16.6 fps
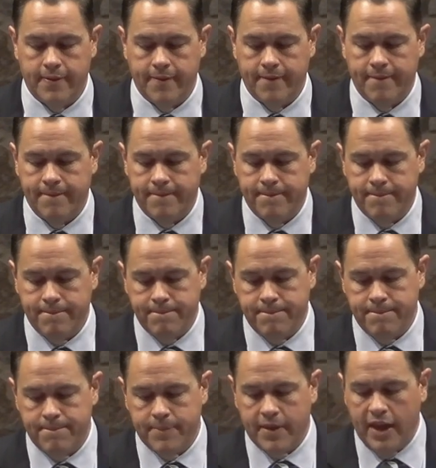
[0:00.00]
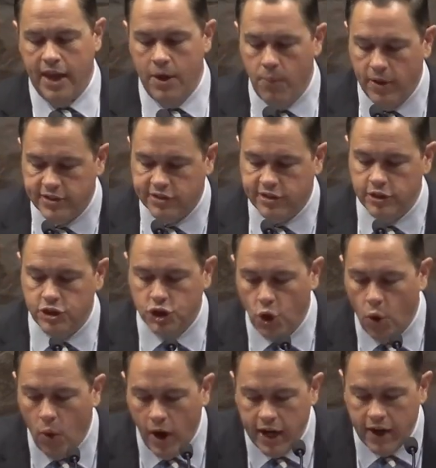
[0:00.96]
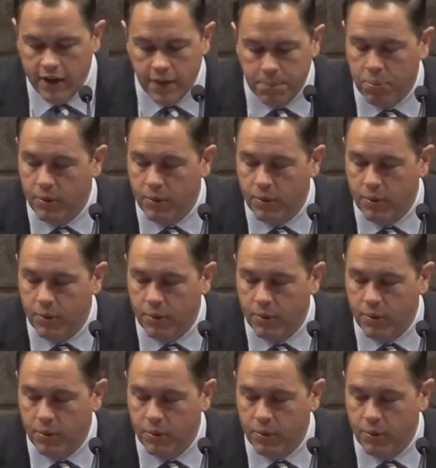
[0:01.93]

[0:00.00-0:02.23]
He wants to join in the priestly work.